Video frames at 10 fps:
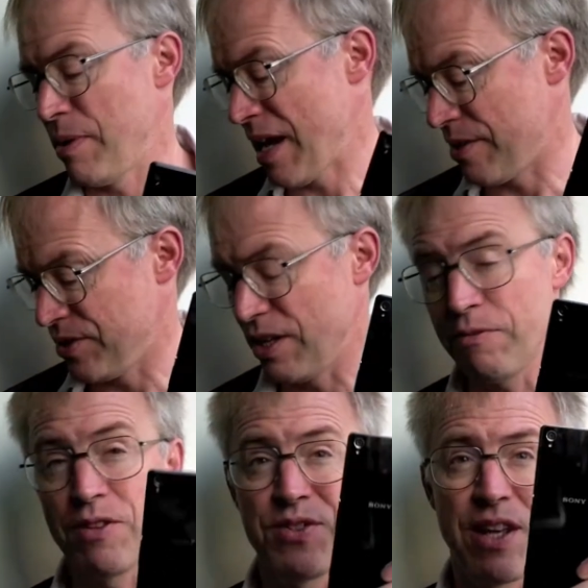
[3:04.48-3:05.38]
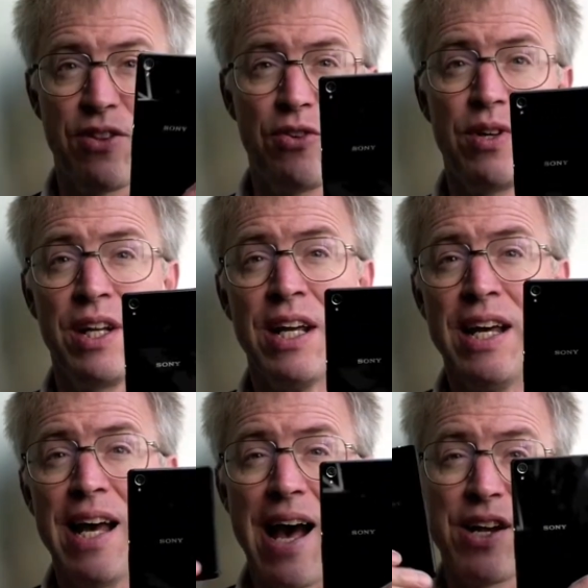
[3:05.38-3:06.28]
hours here for the Z3
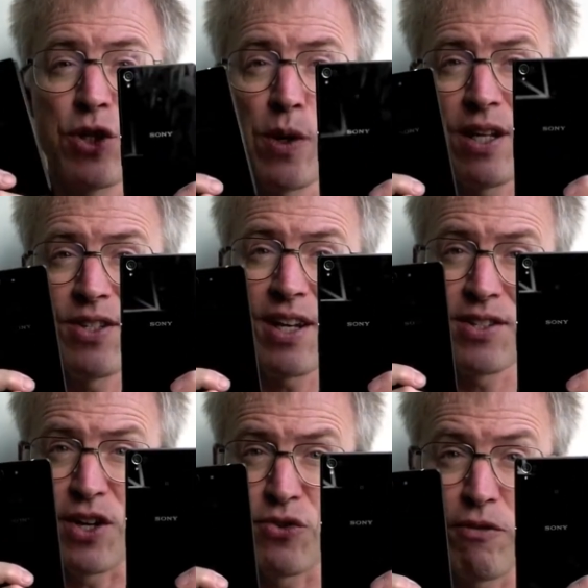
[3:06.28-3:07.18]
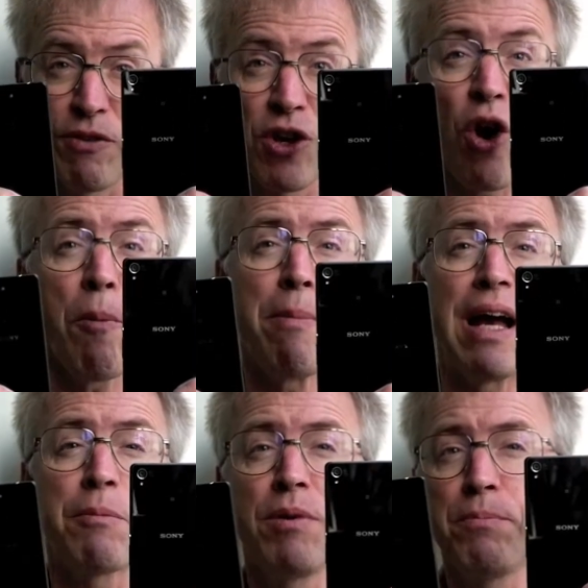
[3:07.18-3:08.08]
and 2600 for the
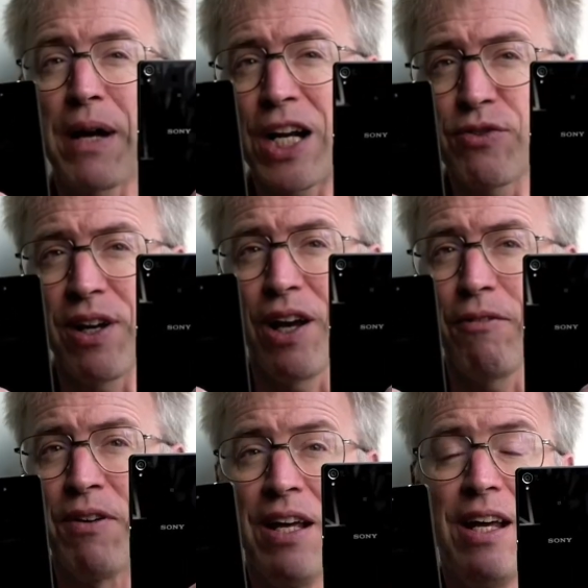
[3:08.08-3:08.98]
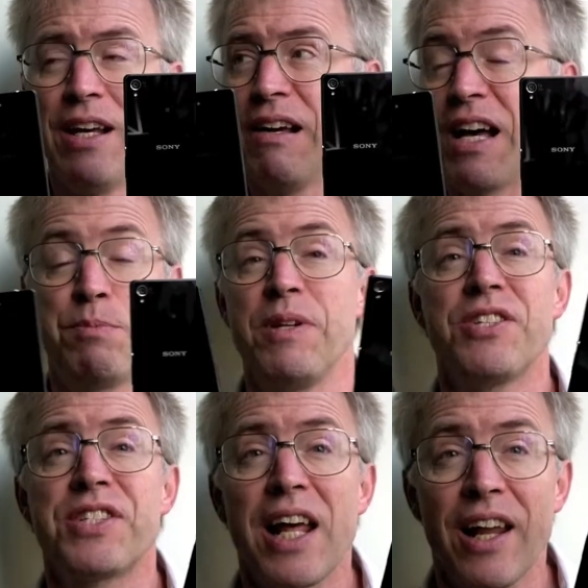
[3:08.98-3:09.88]
Compact, but battery life has been
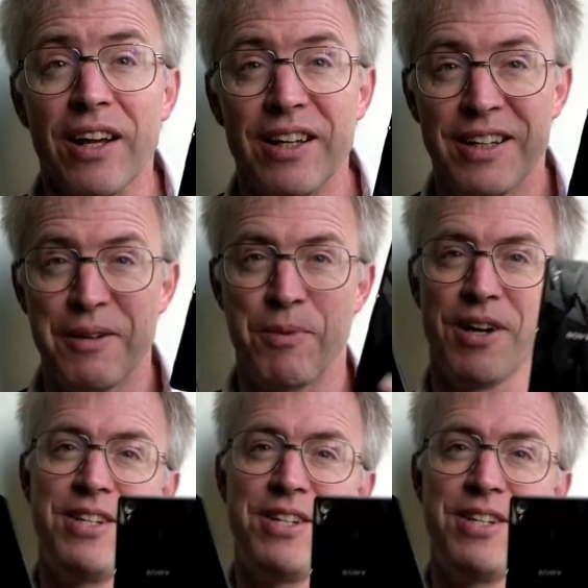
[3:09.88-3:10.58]
stellar in my